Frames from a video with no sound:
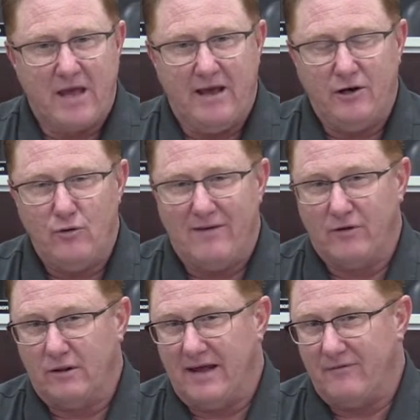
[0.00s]
and you have
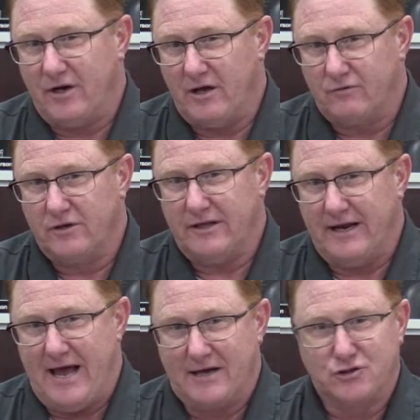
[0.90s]
1,100
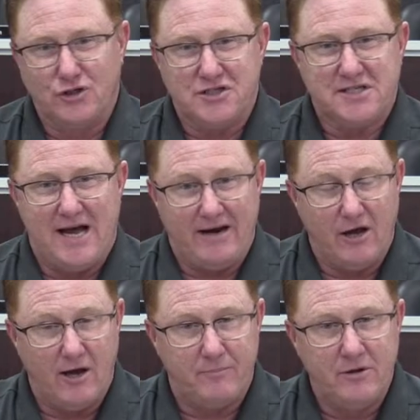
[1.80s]
that actually sign
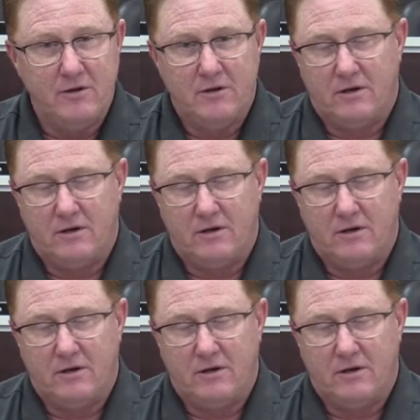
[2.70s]
up